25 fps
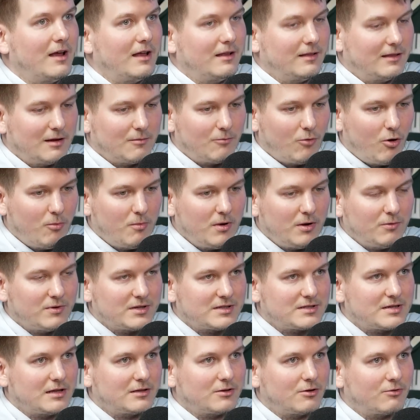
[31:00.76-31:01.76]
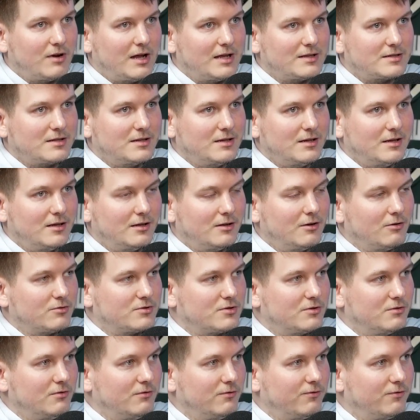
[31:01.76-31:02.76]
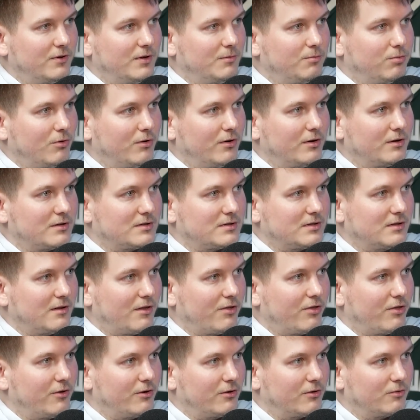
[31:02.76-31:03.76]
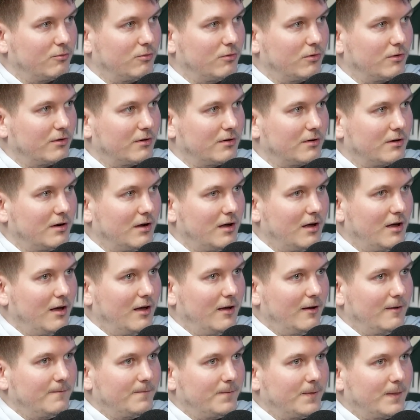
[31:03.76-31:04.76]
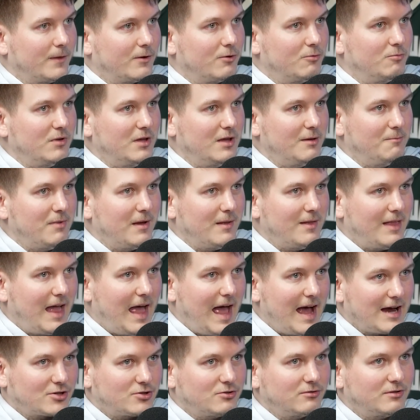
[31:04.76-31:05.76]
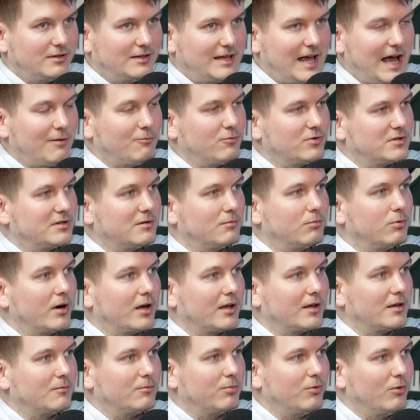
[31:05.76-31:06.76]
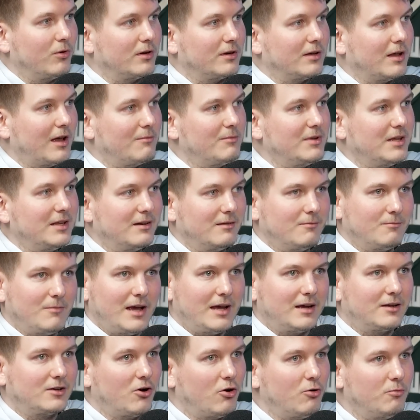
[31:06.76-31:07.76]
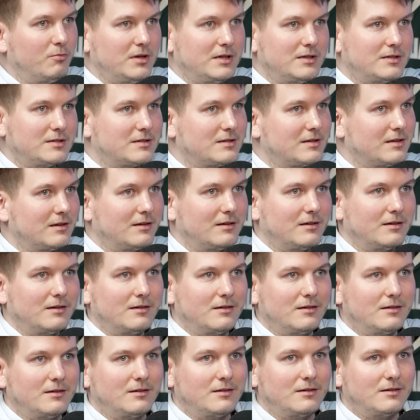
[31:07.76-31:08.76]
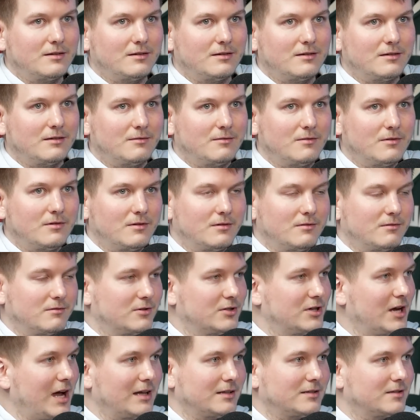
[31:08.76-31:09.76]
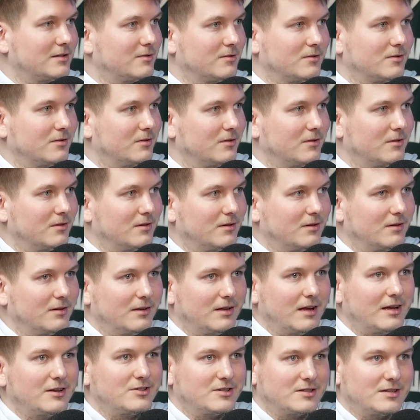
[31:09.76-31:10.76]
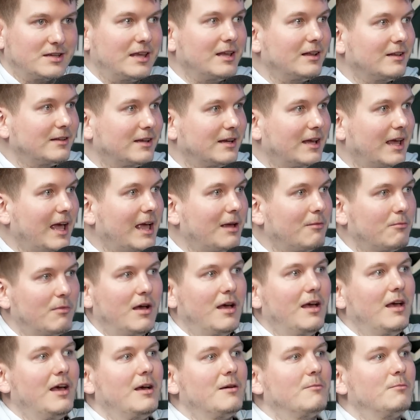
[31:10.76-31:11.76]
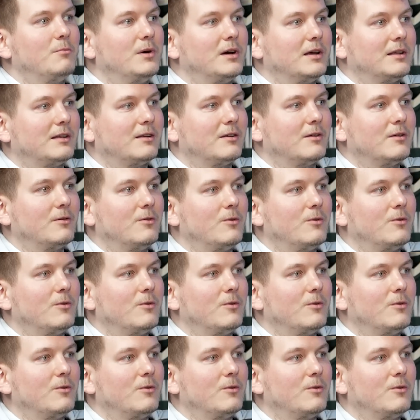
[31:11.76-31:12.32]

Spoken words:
the moment when Satoransky hit those 2 3-pointers in the third quarter, to me, actually that was the breaking point. I mean, Mike Tobey's shots, they just kill the game. But